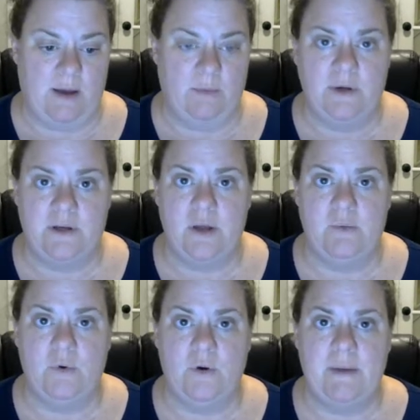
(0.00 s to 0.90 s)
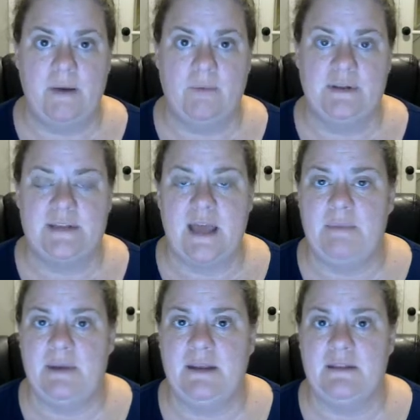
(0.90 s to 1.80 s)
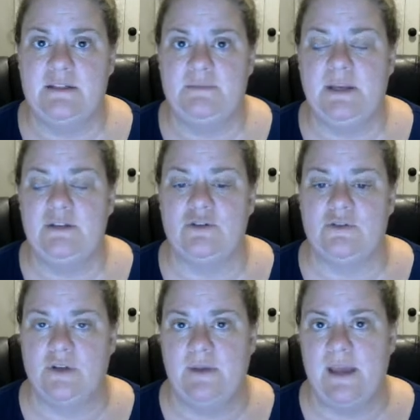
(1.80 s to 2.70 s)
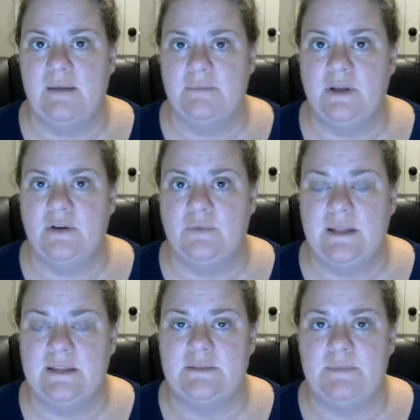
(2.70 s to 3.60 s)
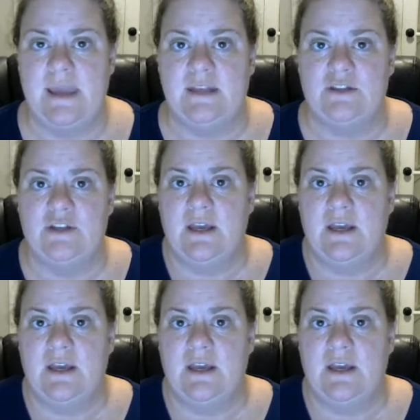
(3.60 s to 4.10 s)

I want to know more about what's happening in this picture. So yeah, I'm going to read this page.